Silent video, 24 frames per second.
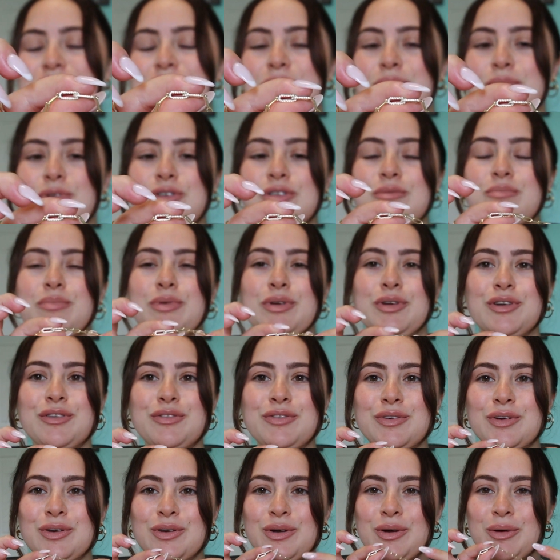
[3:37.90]
the most
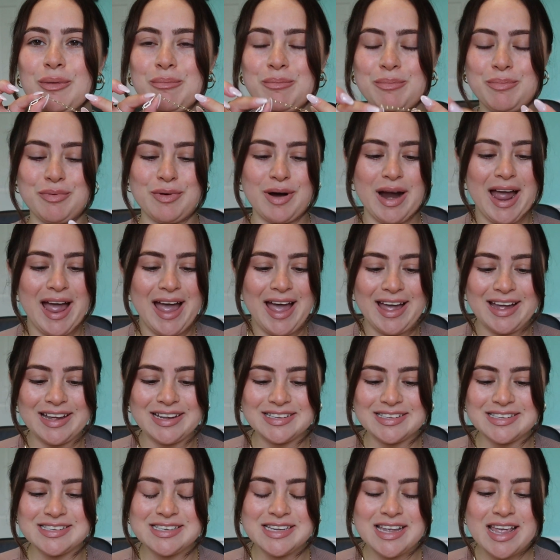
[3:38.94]
beautiful
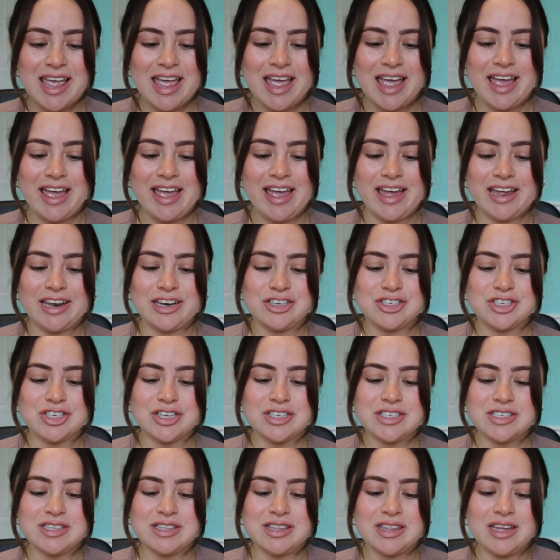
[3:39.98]
brand, and
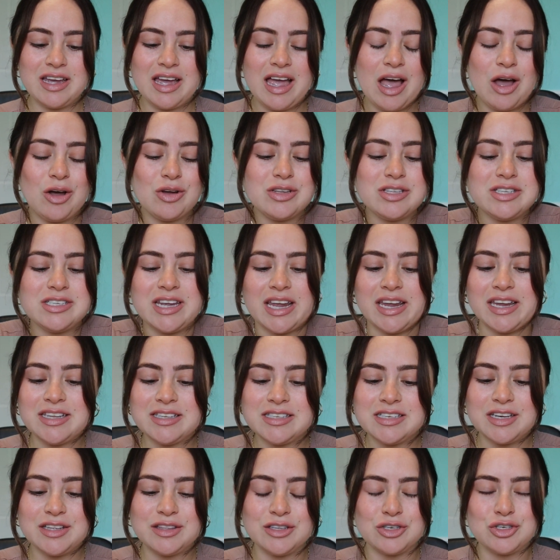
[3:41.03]
just how
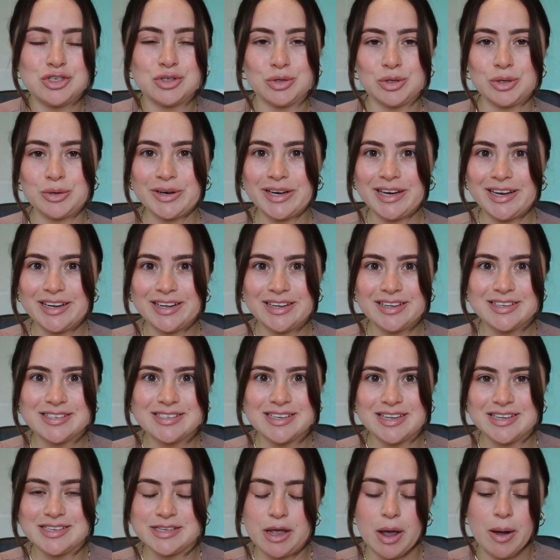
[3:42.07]
dainty the jewelry
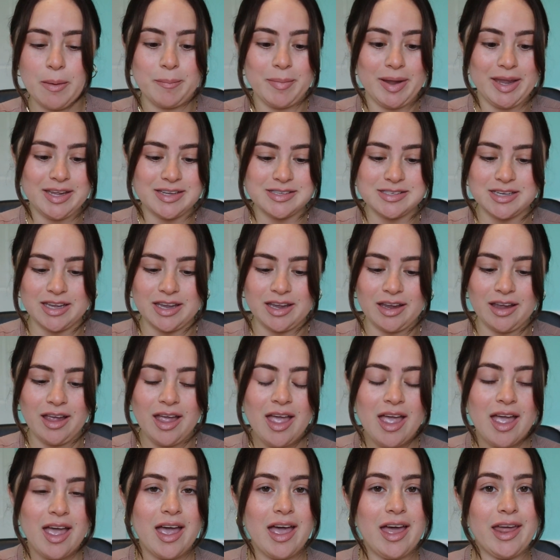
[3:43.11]
is amazing,
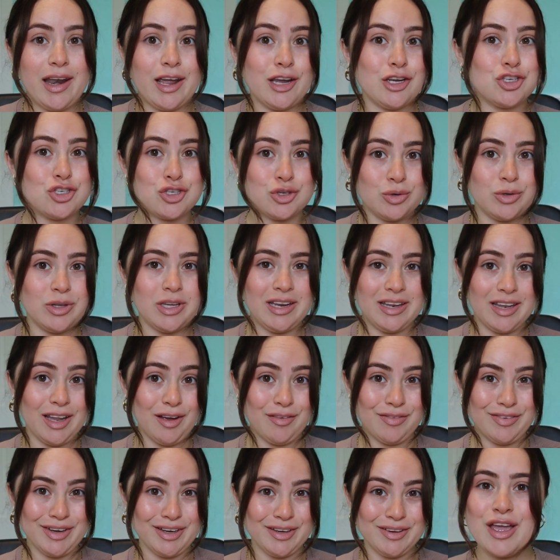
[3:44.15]
and I truly
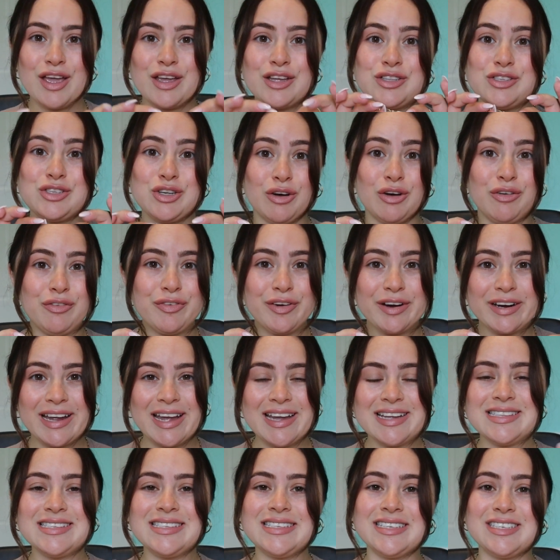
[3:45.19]
love it. Don't
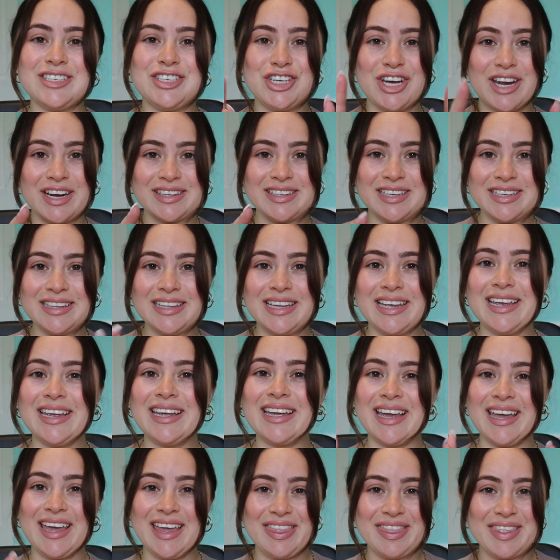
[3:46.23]
forget to check the link
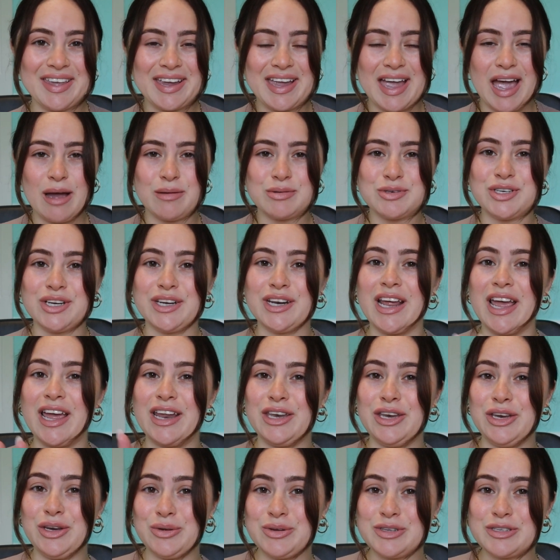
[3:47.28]
in the caption
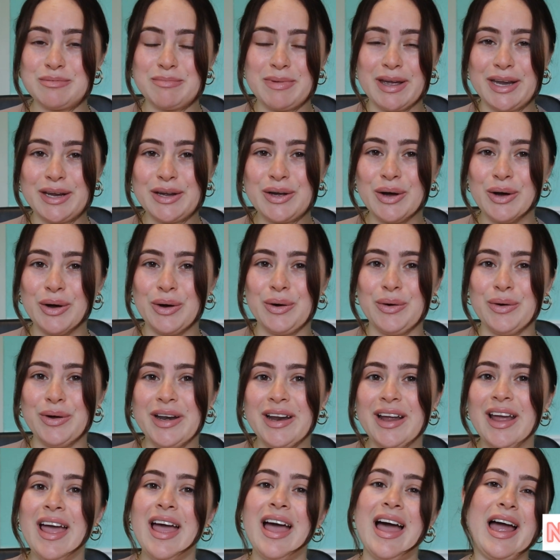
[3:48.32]
and use my
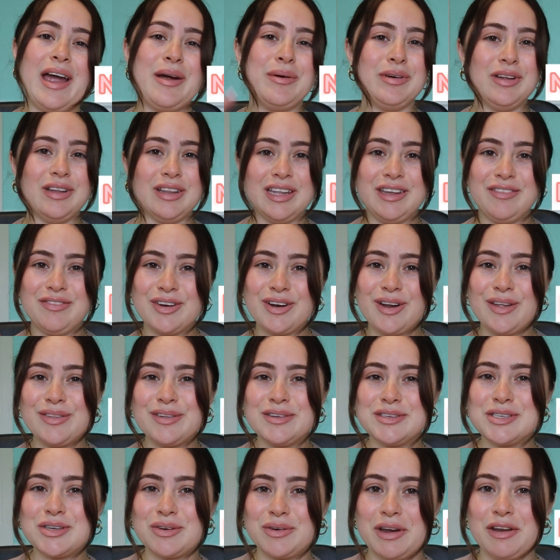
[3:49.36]
code. I will leave it on the
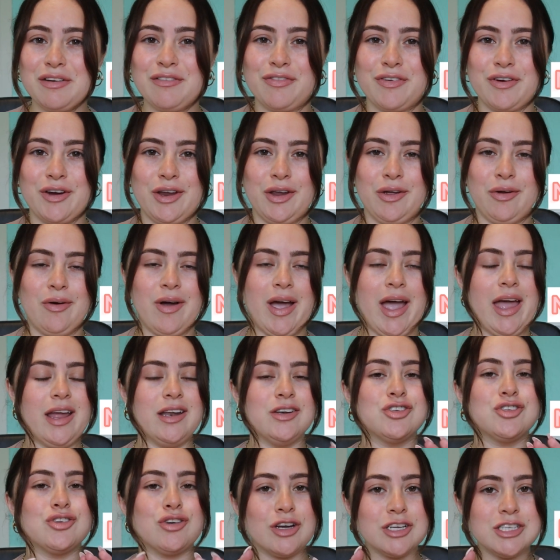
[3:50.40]
screen for you,
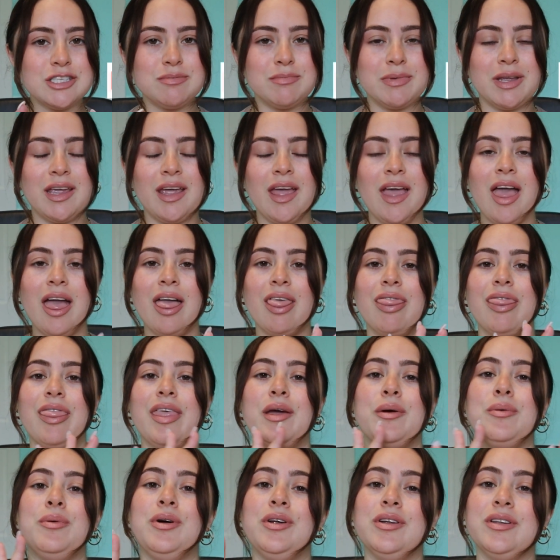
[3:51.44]
and trust me,
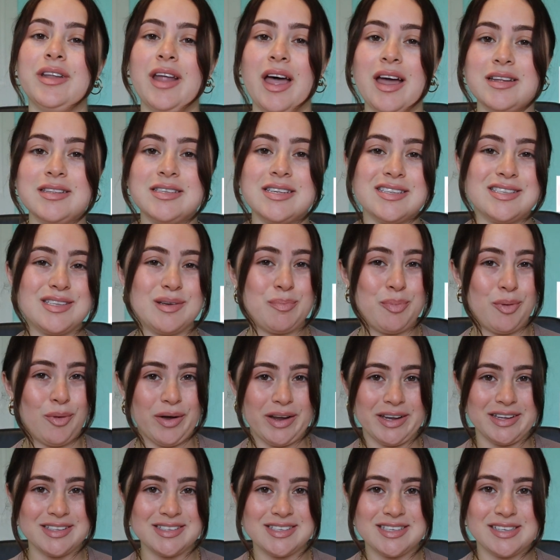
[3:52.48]
they will not
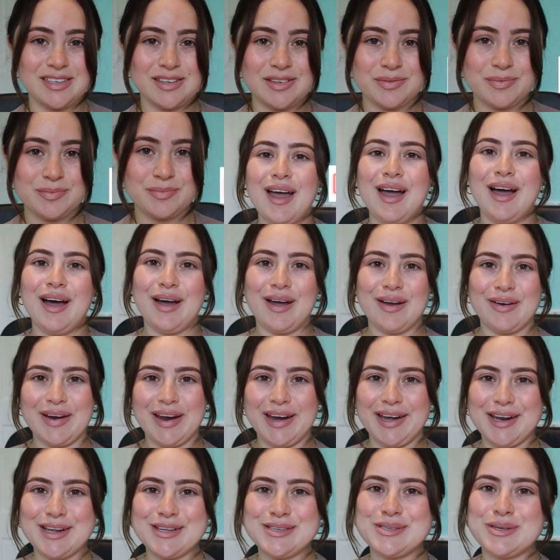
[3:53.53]
disappoint.
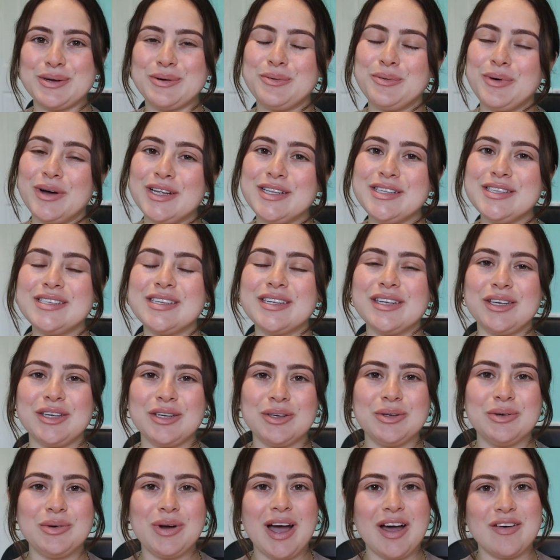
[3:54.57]
Alrighty, so once
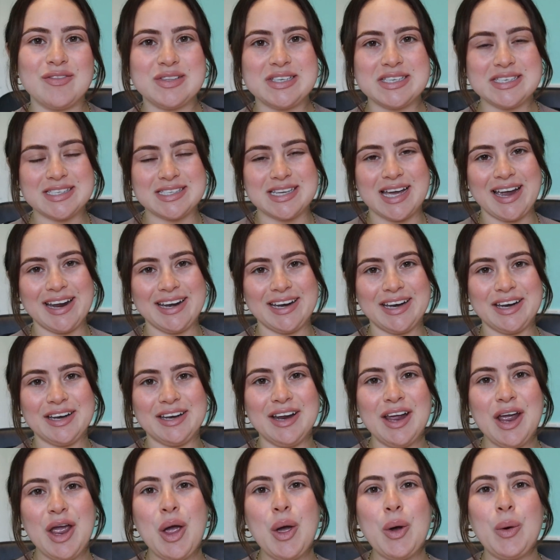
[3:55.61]
you have decided
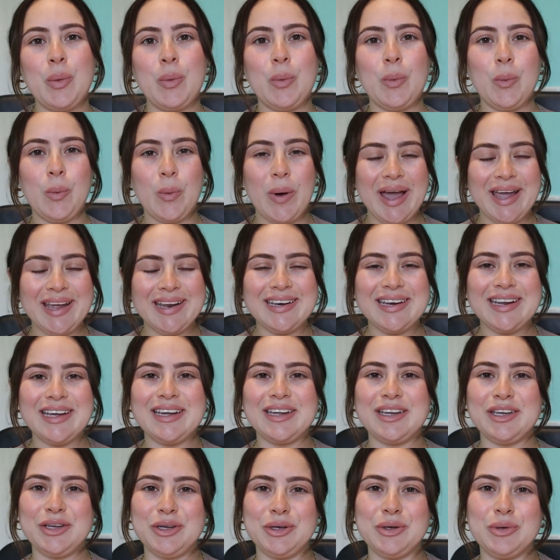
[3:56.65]
when
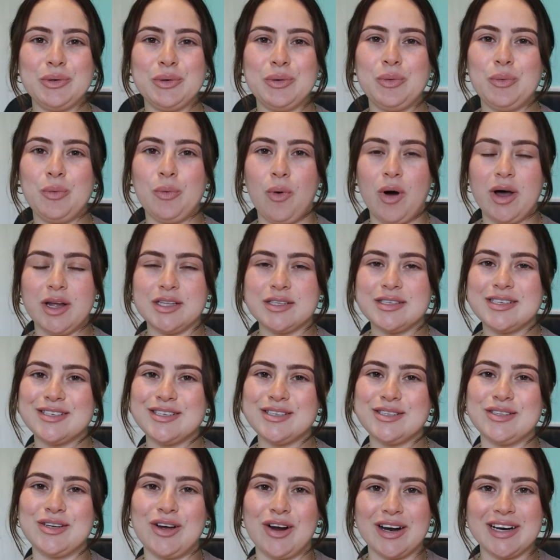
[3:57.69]
you want to
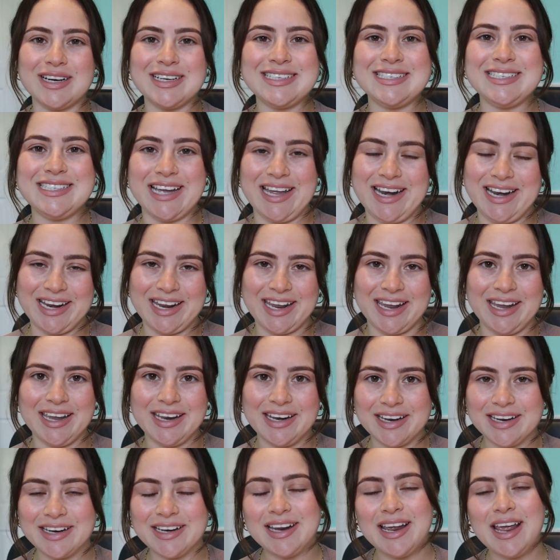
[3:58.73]
start
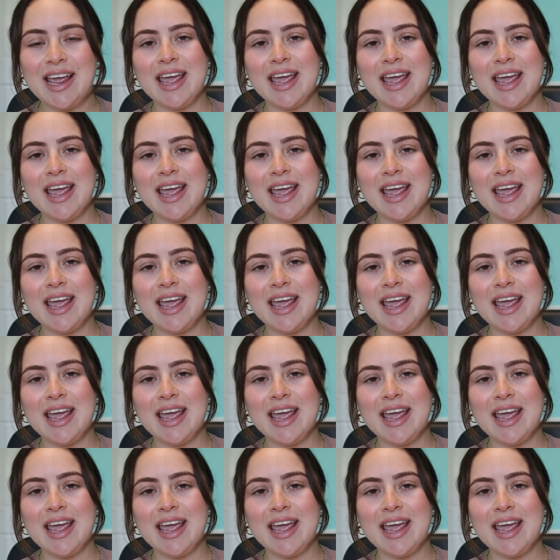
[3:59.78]
dedicated,